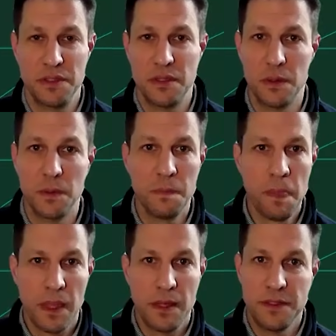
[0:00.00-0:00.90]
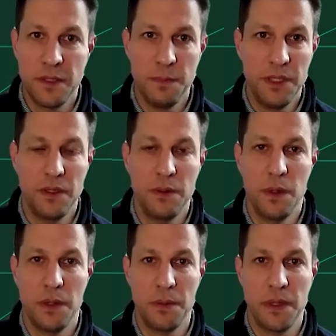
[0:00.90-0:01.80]
So
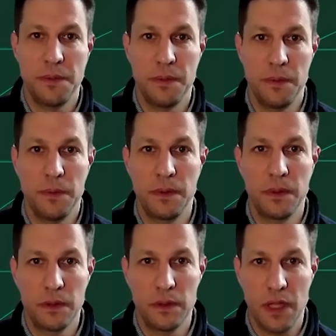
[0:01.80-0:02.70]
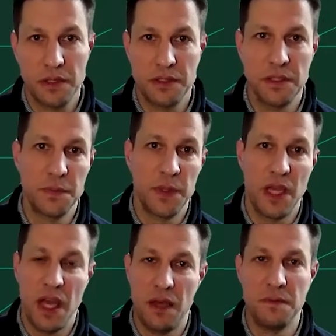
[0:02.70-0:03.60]
CPQ all the way through collections,
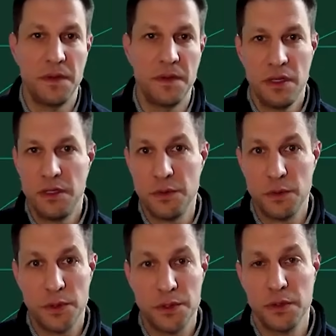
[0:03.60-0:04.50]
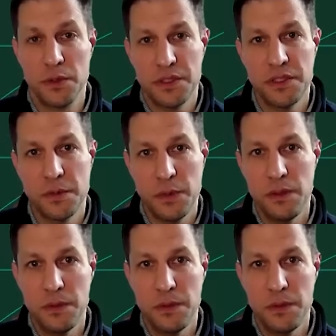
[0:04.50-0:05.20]
we have Zuora solutions that we